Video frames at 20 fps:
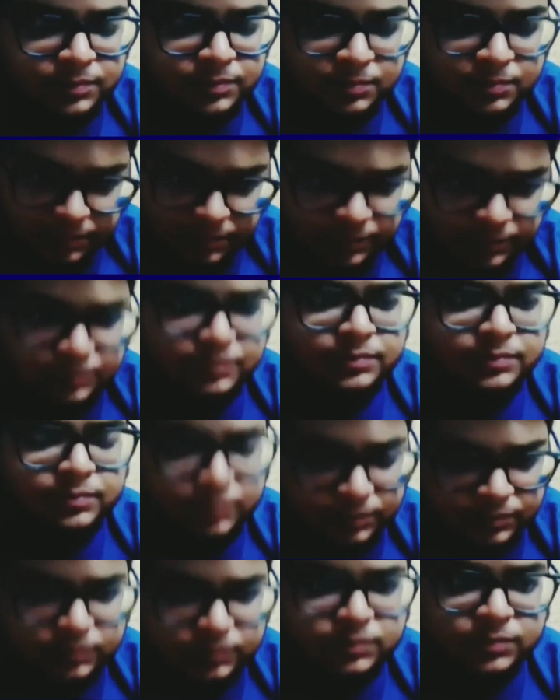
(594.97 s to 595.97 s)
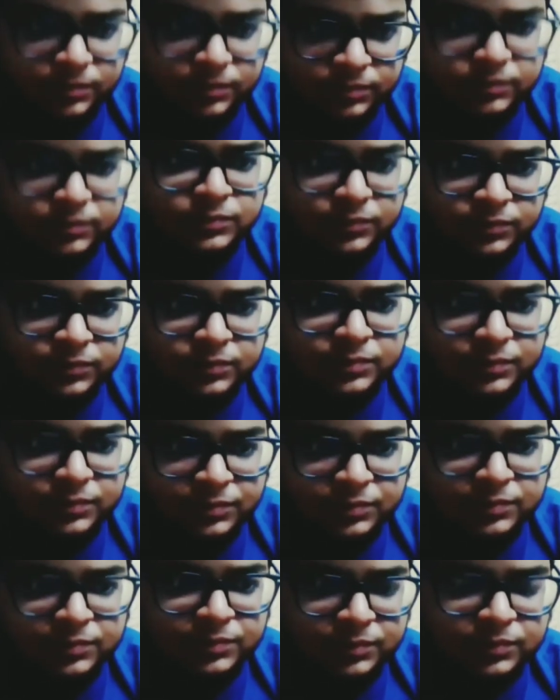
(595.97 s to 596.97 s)

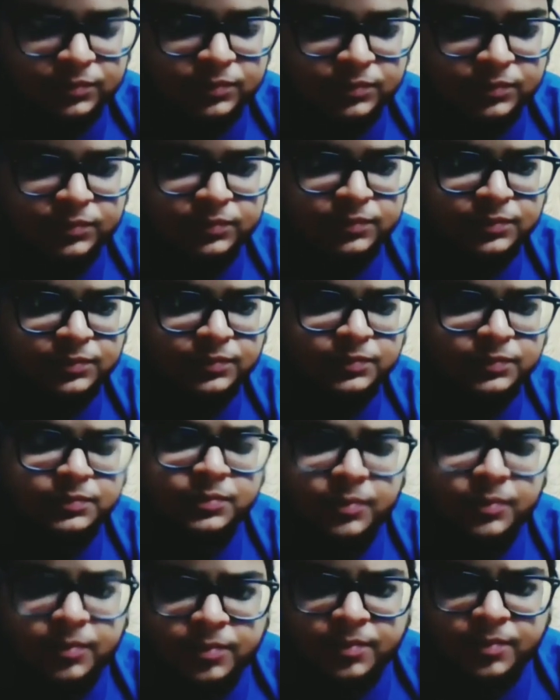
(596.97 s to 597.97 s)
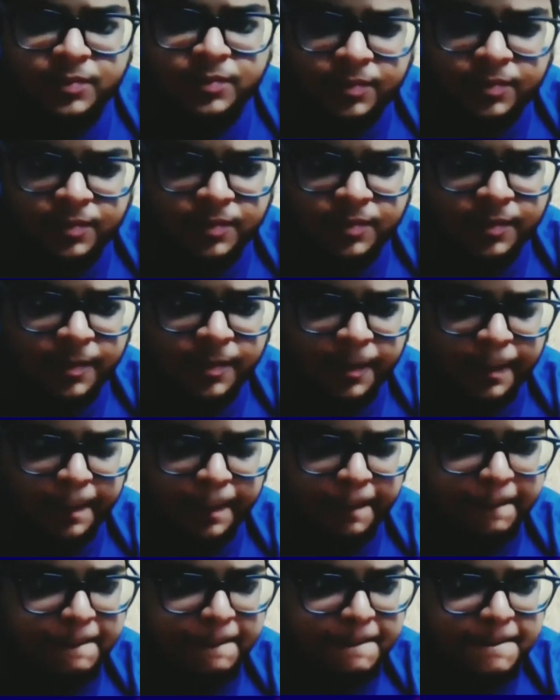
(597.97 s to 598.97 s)

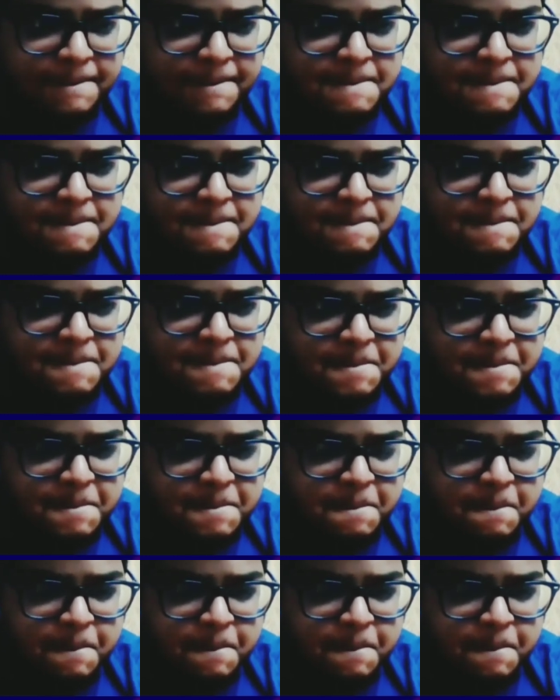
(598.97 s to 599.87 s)
The person shown says nothing.